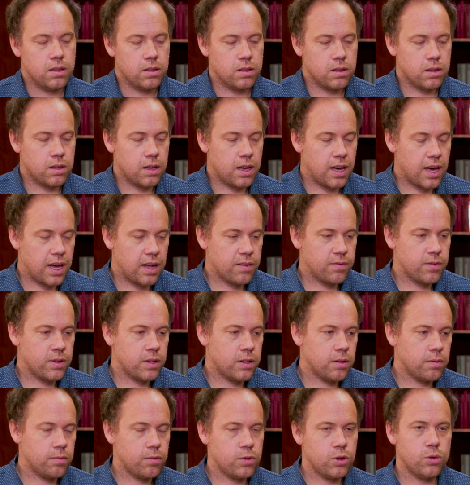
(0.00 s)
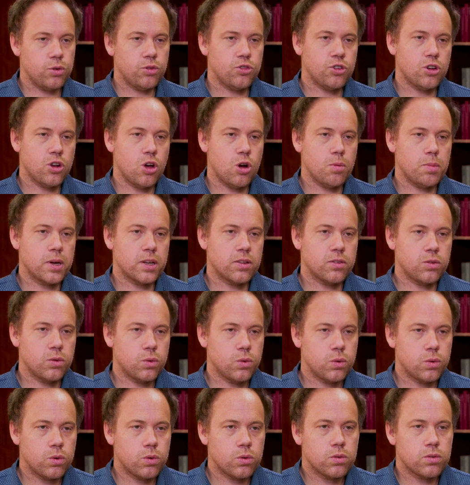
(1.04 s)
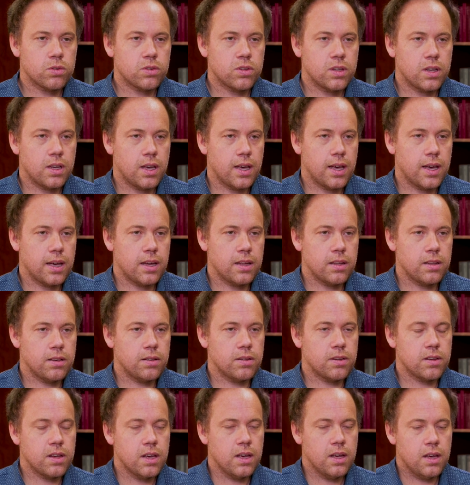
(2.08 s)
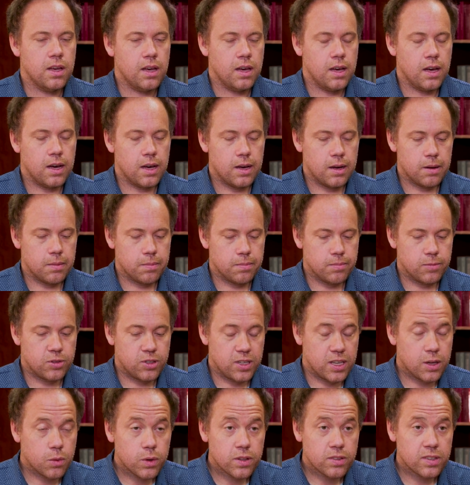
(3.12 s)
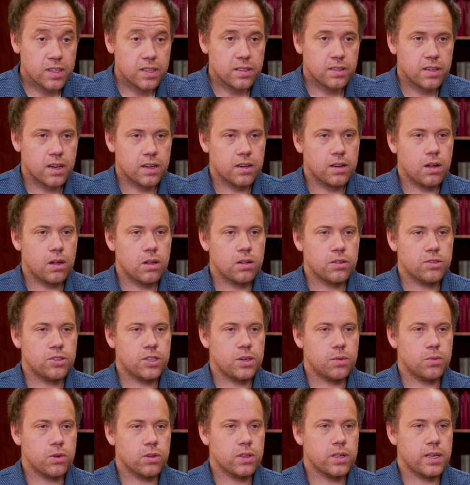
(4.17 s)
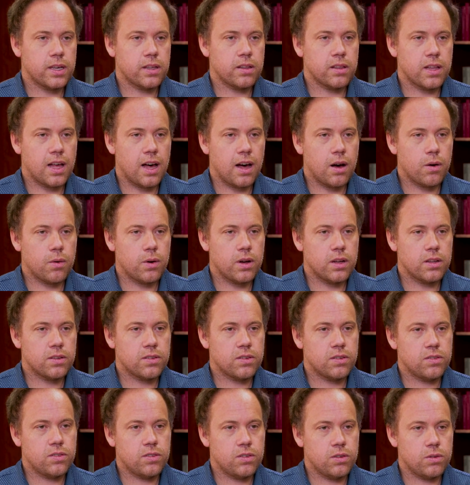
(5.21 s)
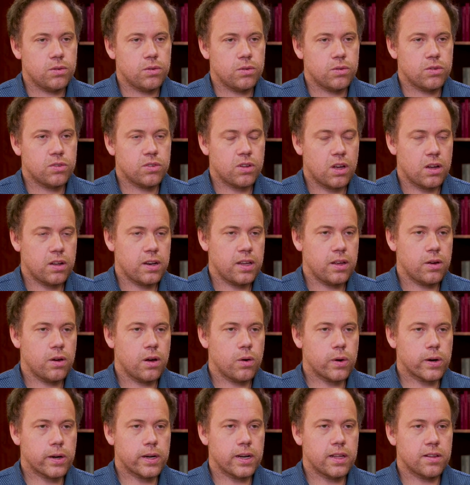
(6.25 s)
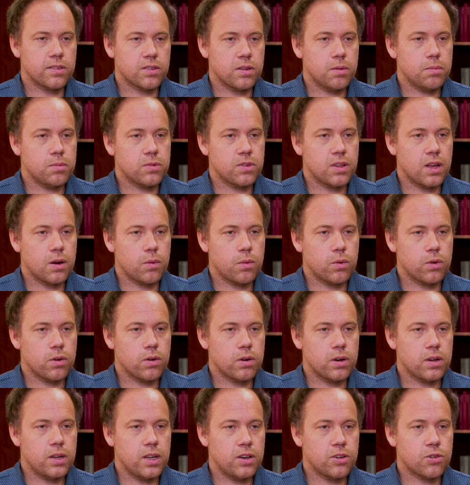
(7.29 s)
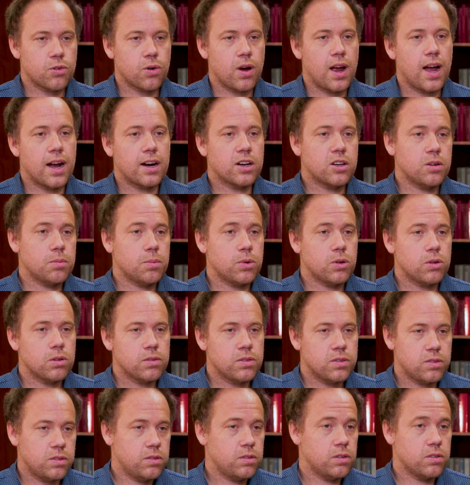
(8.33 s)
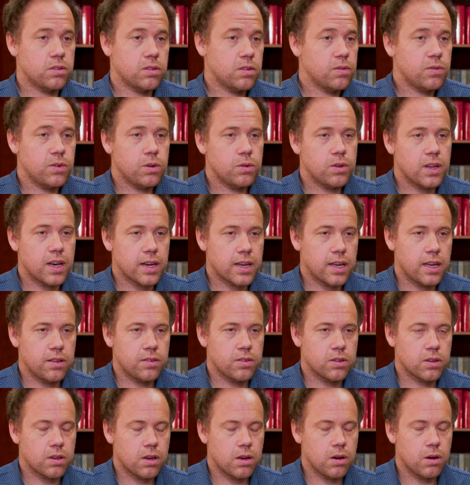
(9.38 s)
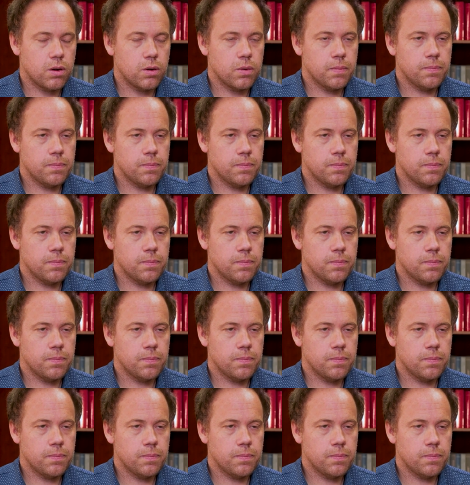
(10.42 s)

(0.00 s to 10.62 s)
The advent of new genomic tools and sequencing technology really allow us to study organisms that were intractable just a few decades ago.